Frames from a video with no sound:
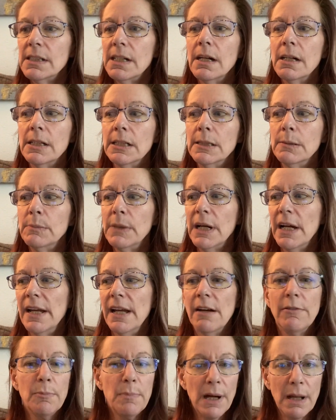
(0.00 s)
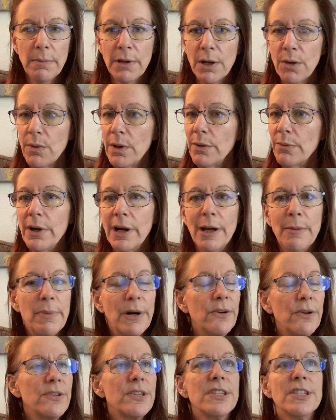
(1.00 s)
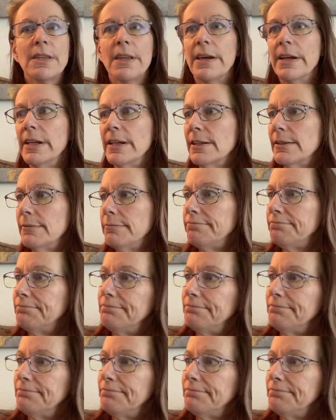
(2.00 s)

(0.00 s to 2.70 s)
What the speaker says: I have a public one where I post like